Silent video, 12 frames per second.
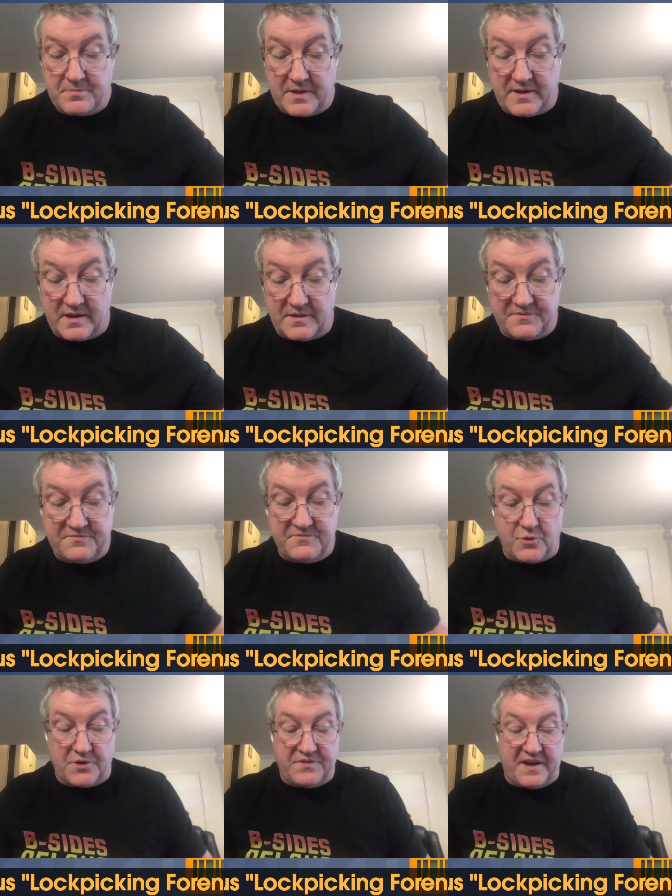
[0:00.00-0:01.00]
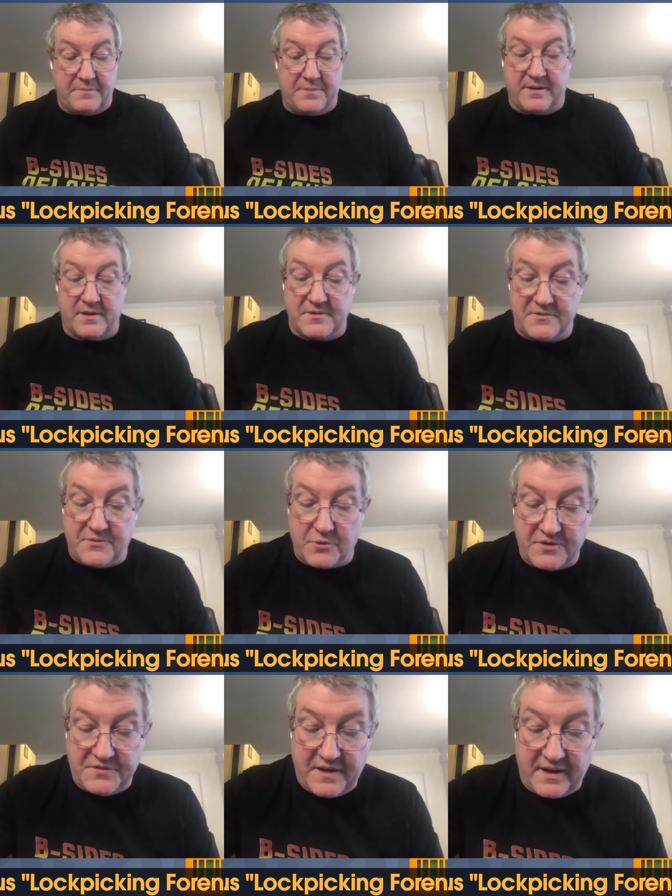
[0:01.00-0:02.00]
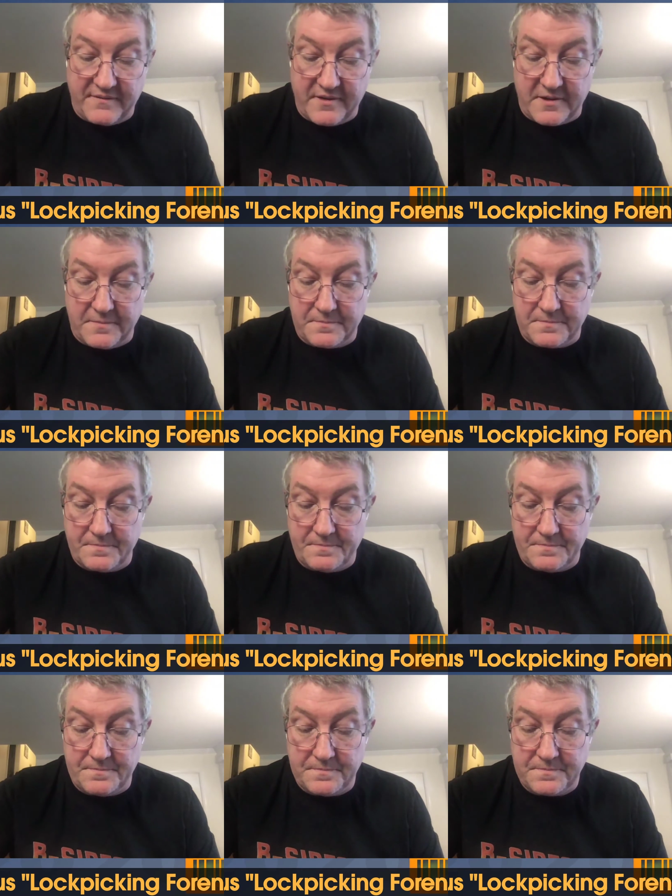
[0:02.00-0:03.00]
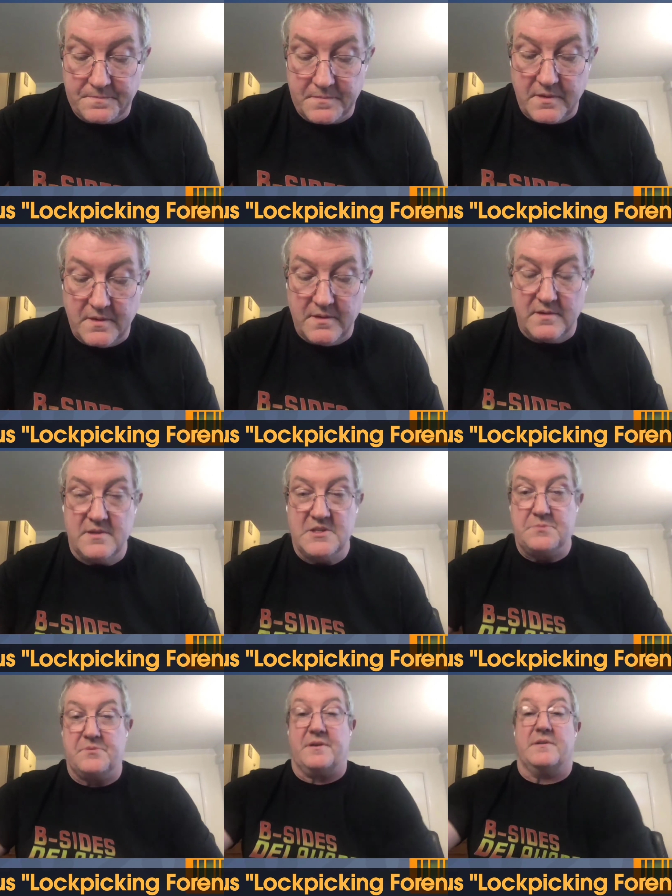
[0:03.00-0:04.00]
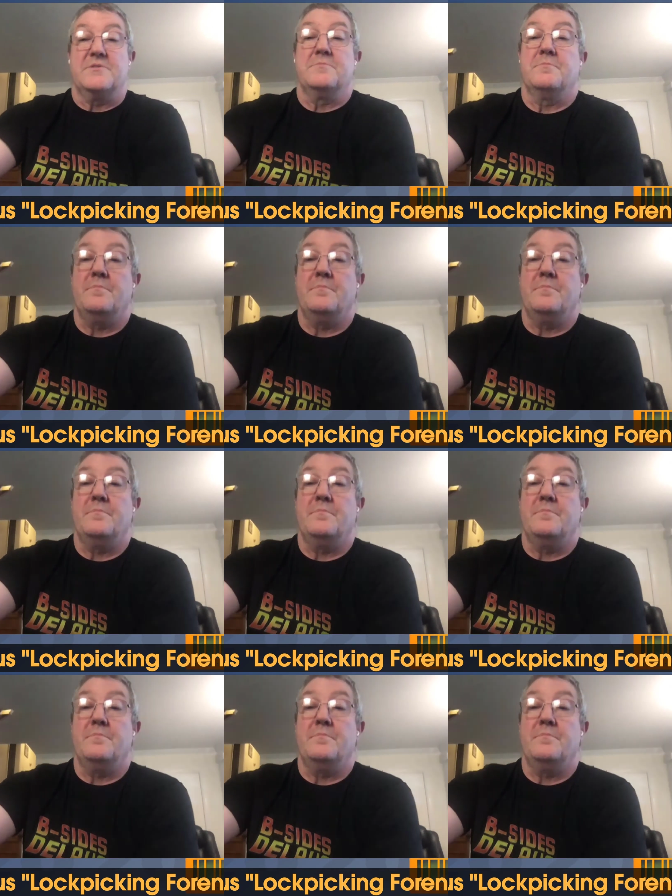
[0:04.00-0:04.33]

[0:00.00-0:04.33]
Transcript: I got 4 or 5 pins and 4 or 5 springs.